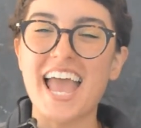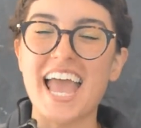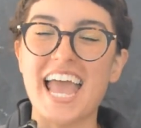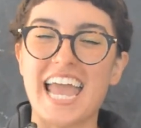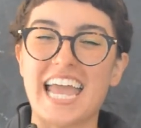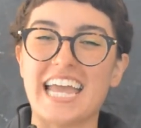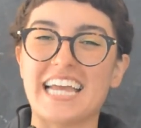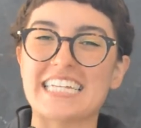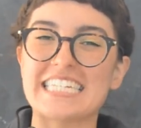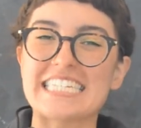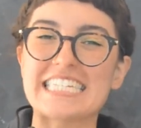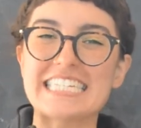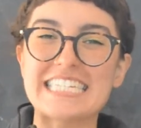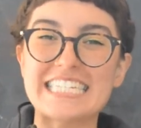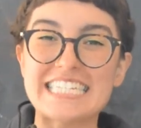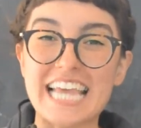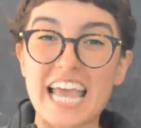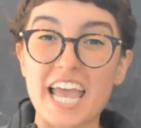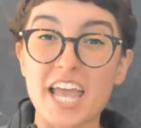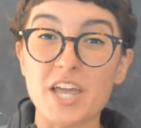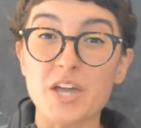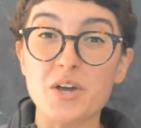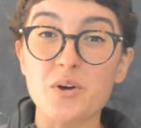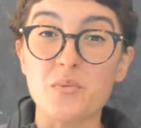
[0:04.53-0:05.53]
and
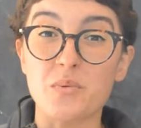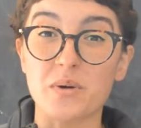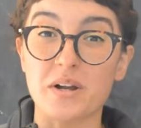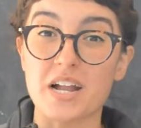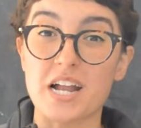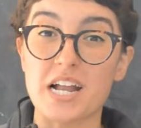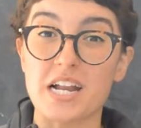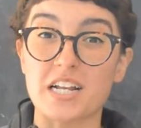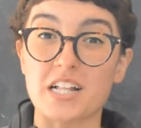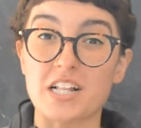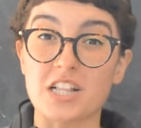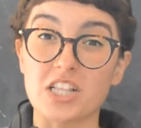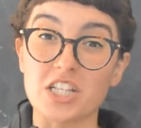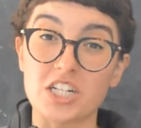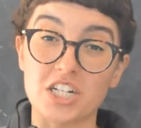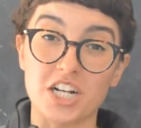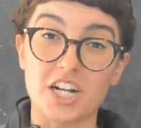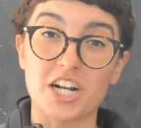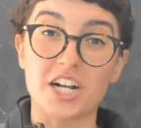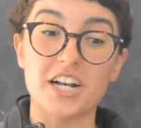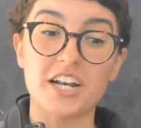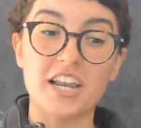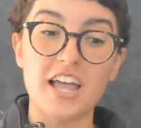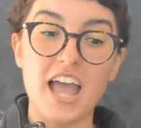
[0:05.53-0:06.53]
today we're going to
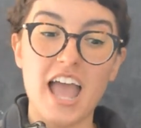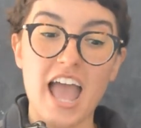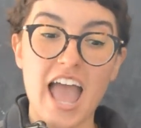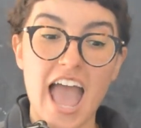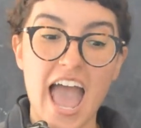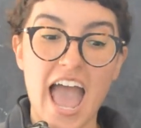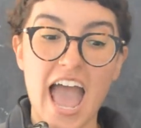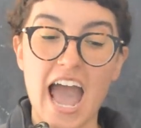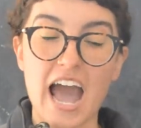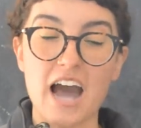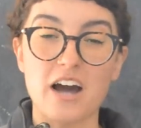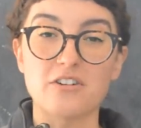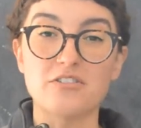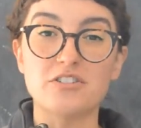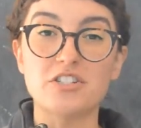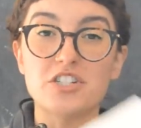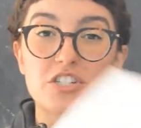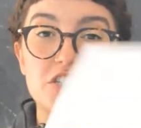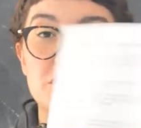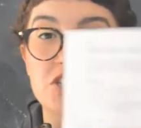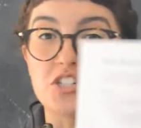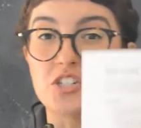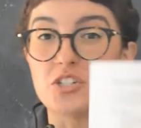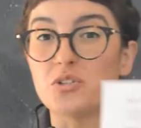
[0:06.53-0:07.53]
learn how to
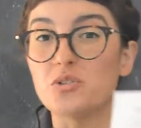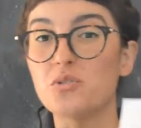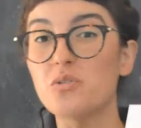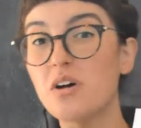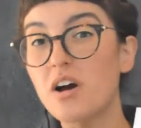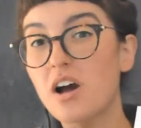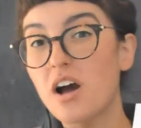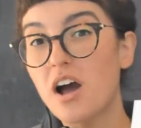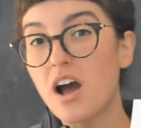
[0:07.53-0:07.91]
do